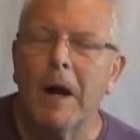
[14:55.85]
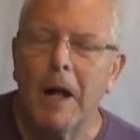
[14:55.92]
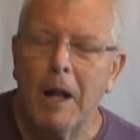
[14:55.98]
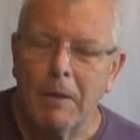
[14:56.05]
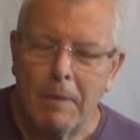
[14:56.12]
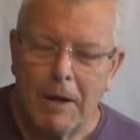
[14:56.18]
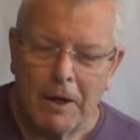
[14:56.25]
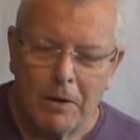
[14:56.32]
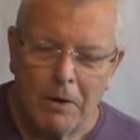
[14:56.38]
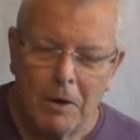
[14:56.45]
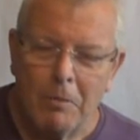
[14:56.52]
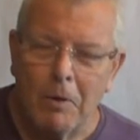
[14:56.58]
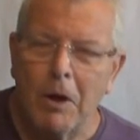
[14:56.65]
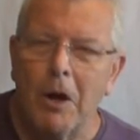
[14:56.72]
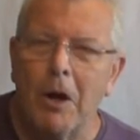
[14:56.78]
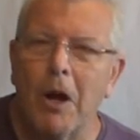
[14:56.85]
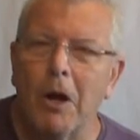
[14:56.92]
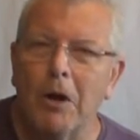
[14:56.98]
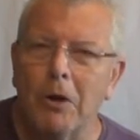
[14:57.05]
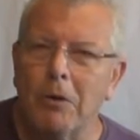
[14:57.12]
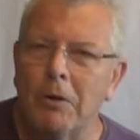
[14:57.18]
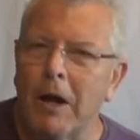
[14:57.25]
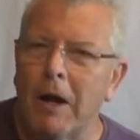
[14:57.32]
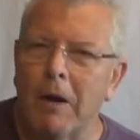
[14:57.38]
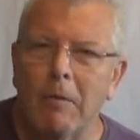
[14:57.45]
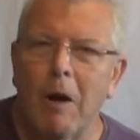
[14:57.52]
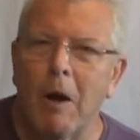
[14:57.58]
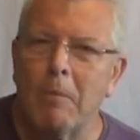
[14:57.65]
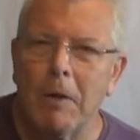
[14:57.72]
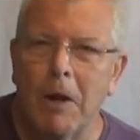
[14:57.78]
I'll make another one and I'll do that. It
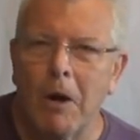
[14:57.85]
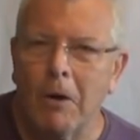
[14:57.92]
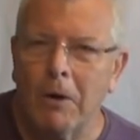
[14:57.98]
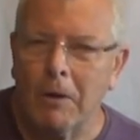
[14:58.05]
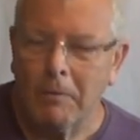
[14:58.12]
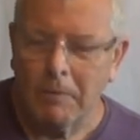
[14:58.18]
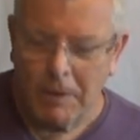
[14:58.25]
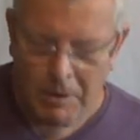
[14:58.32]
won't be long.